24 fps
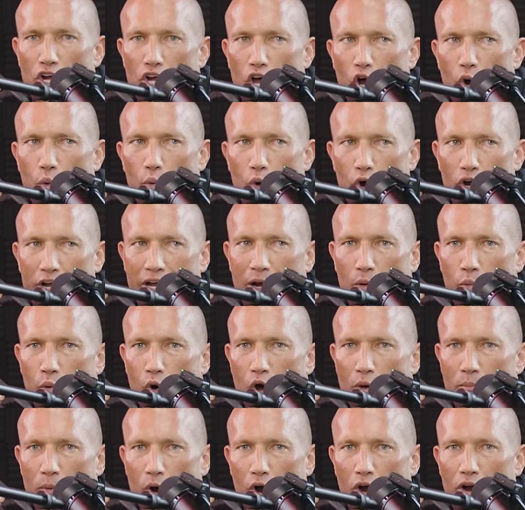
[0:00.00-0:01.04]
go work at
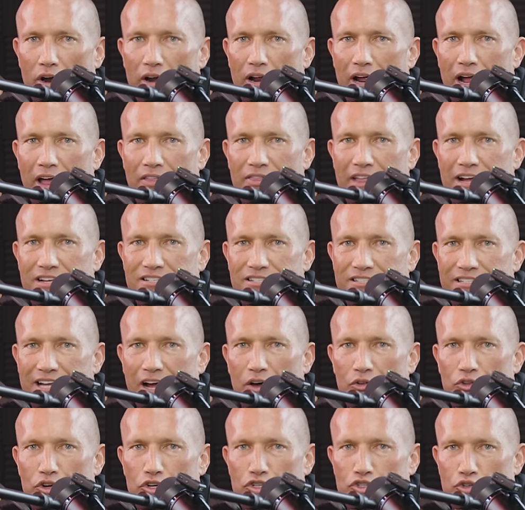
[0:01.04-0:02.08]
Walmart and they
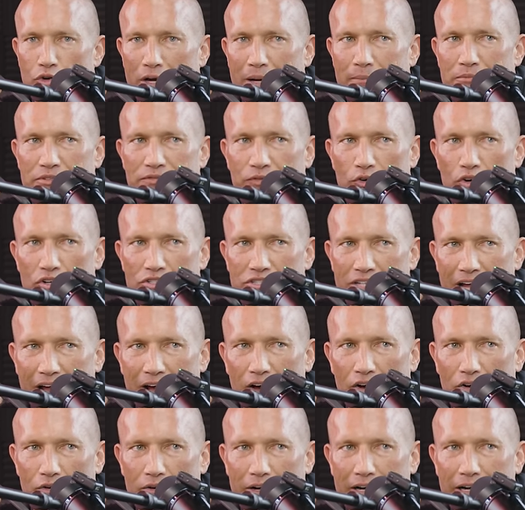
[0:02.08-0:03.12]
sell their dreams for a
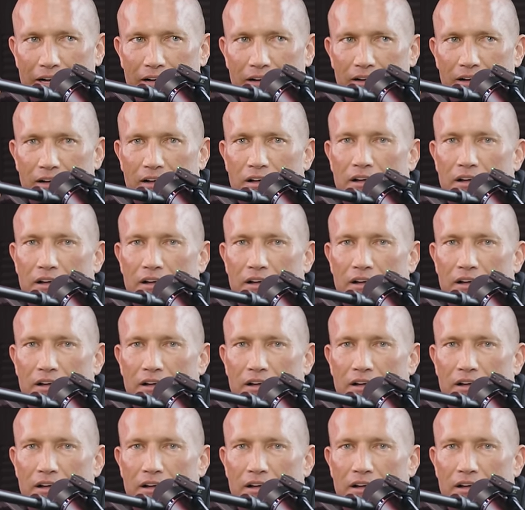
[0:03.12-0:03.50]
salary.